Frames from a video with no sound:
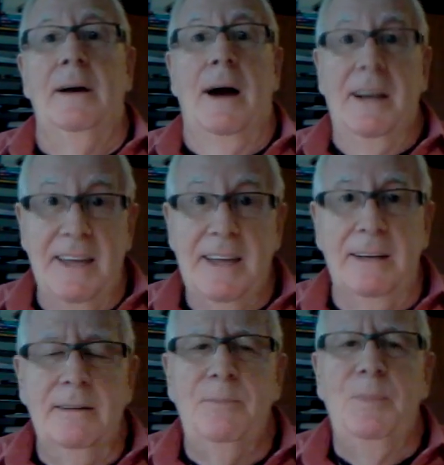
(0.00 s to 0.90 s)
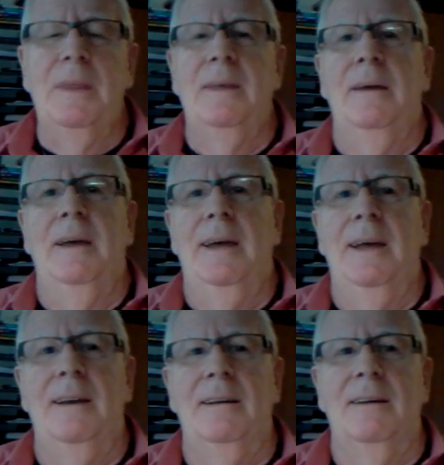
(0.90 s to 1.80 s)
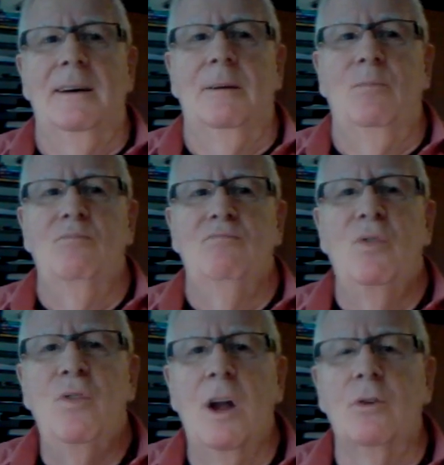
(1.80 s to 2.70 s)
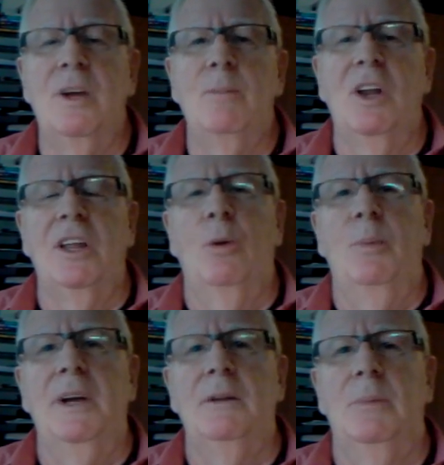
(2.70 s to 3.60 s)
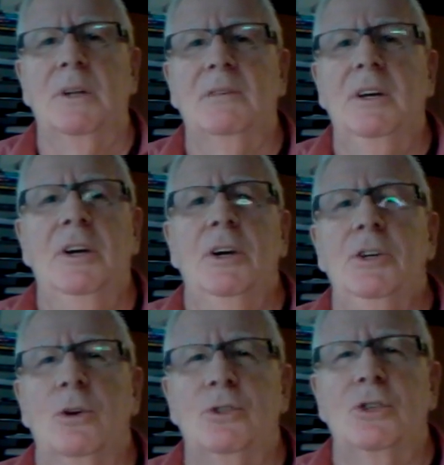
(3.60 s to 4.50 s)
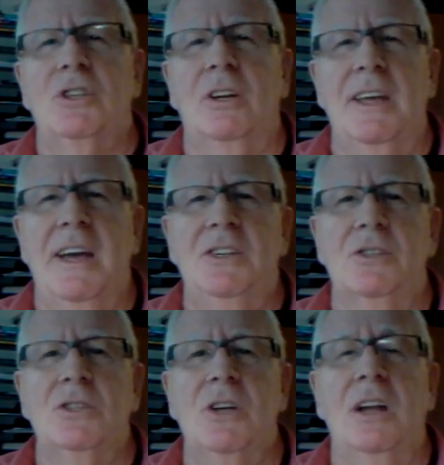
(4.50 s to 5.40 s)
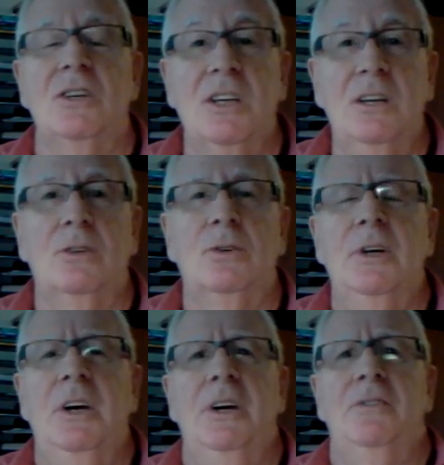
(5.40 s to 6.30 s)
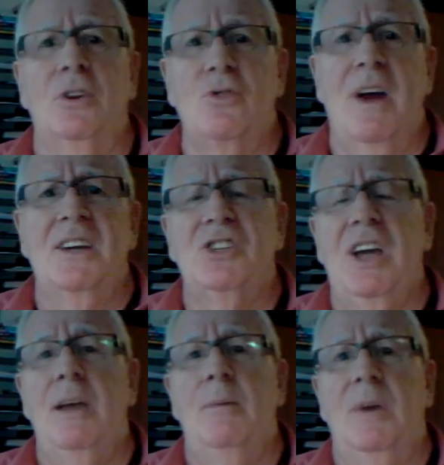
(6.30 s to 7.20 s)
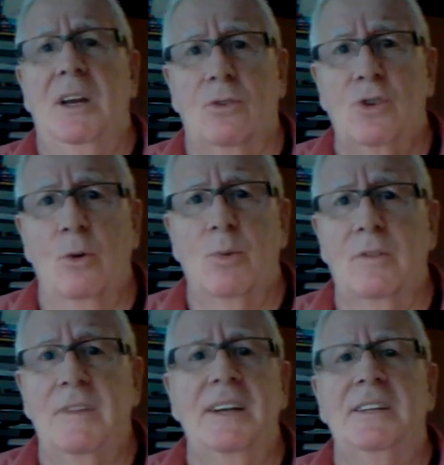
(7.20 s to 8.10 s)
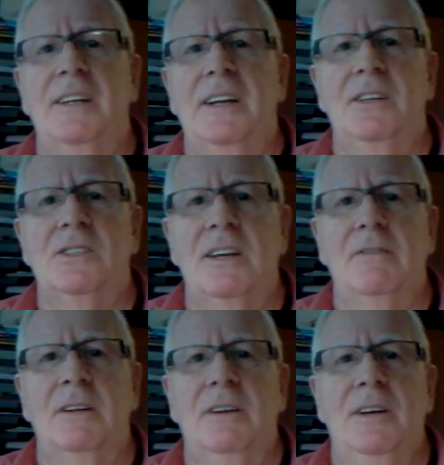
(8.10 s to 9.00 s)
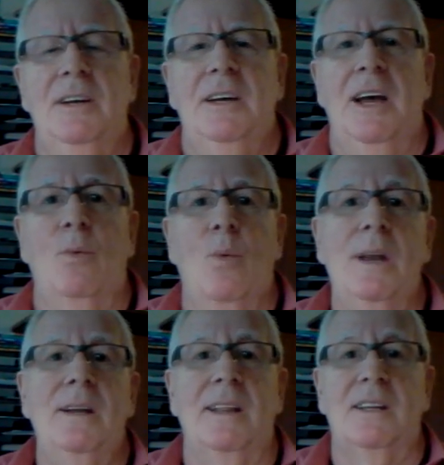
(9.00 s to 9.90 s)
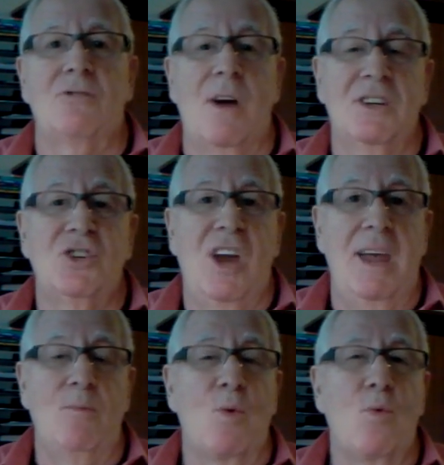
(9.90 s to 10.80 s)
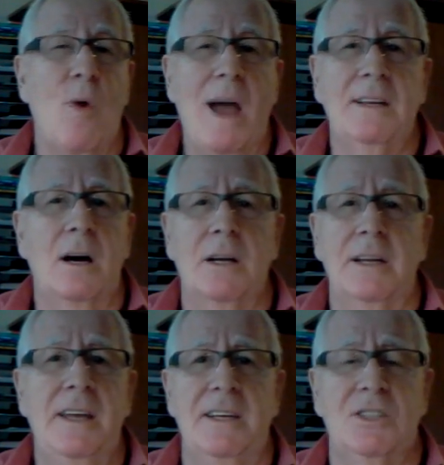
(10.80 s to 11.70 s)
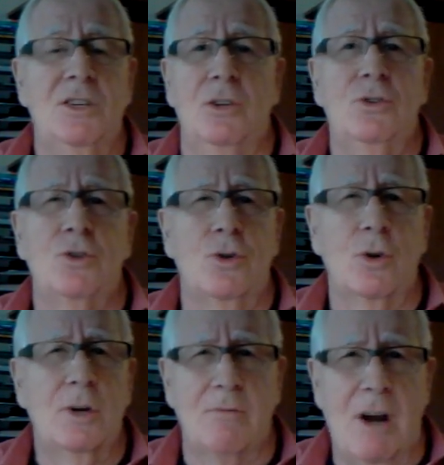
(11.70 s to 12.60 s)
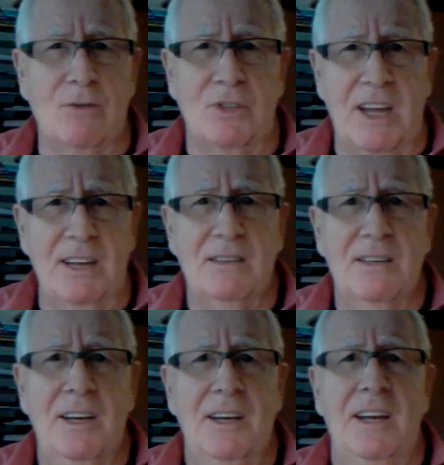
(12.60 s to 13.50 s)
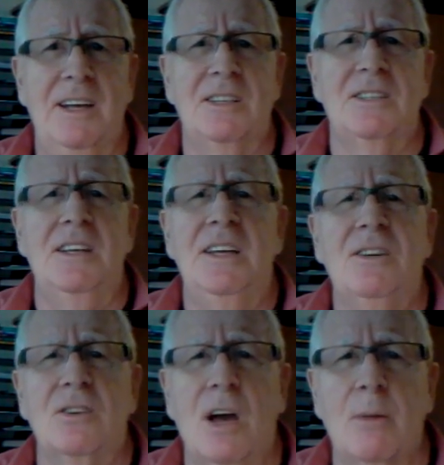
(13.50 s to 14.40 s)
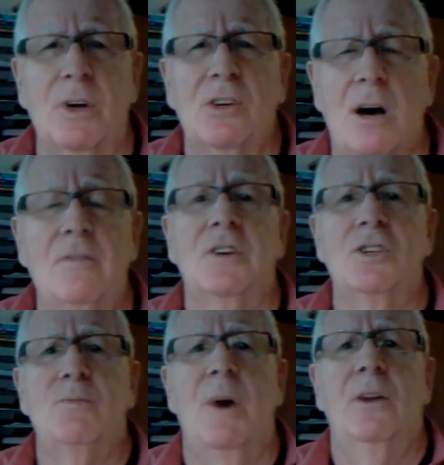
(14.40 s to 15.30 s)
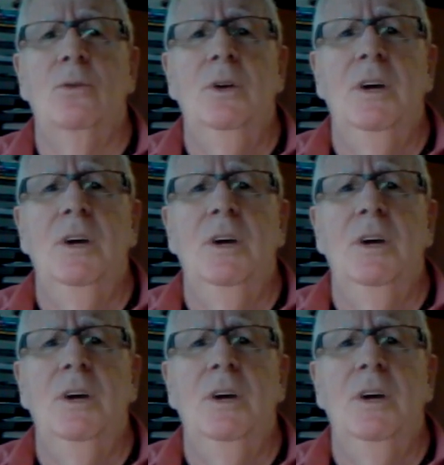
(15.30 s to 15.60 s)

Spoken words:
I did, and followed him a little bit, but just on the edges, until the crash came in October of 1987. And when that crash came right on his turnaround date in his economic confidence model,